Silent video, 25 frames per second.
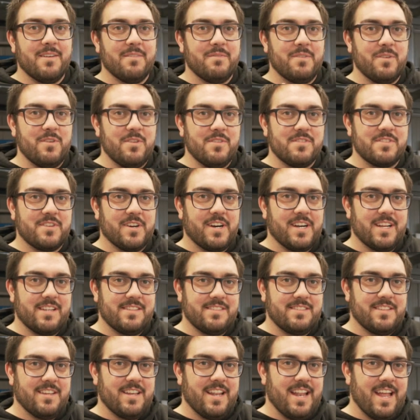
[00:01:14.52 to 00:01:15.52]
For you
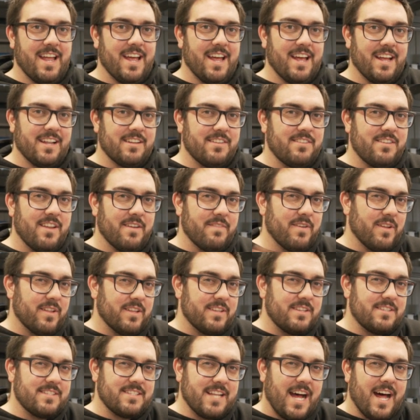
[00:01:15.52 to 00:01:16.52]
guys that have
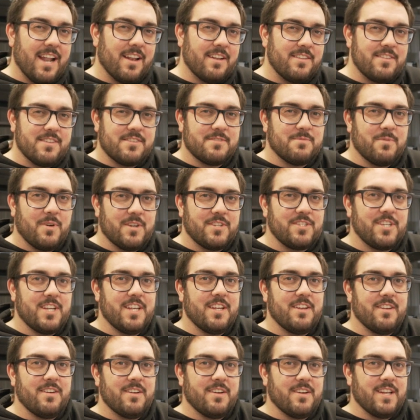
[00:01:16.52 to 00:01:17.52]
only started just
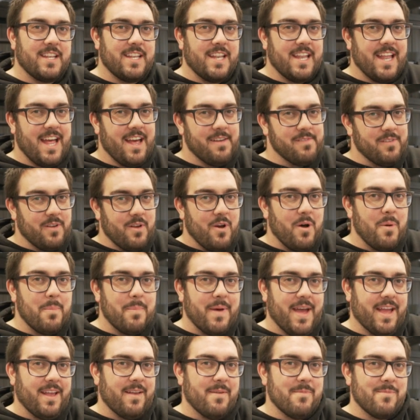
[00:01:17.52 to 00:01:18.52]
watching and that haven't gone
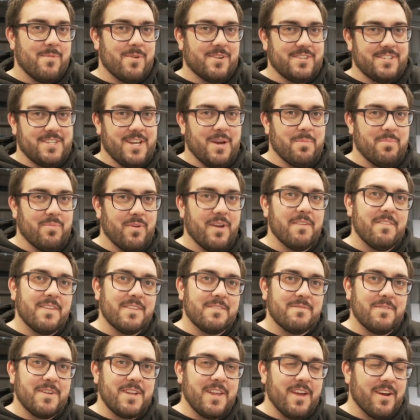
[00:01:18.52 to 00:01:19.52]
back and watched our
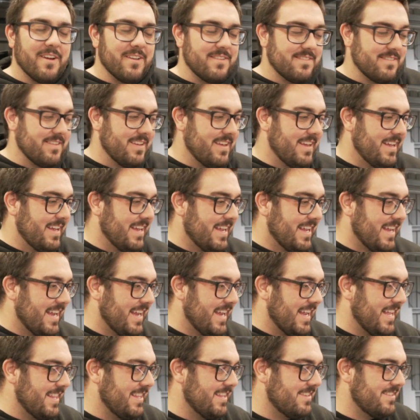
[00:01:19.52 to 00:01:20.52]
previous videos,
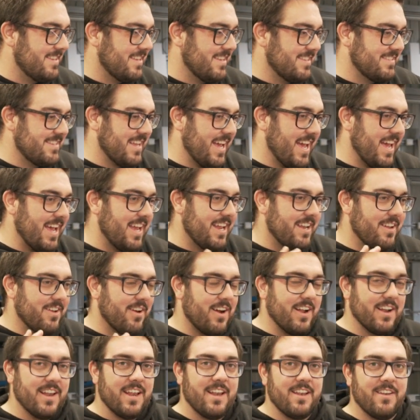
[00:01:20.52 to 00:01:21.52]
this is a
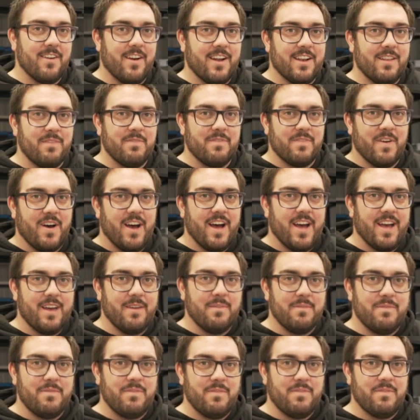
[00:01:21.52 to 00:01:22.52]

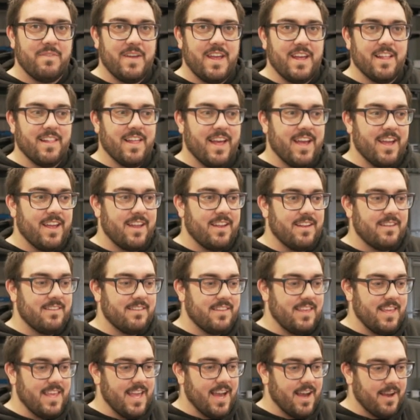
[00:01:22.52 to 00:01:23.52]
1995 Fairlane
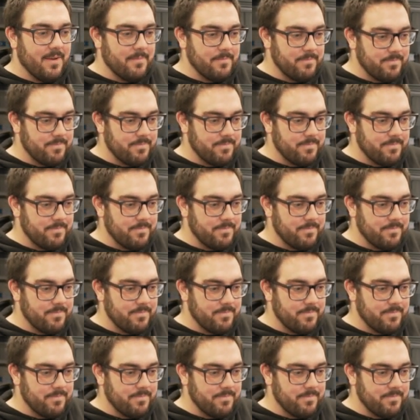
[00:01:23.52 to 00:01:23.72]
gear.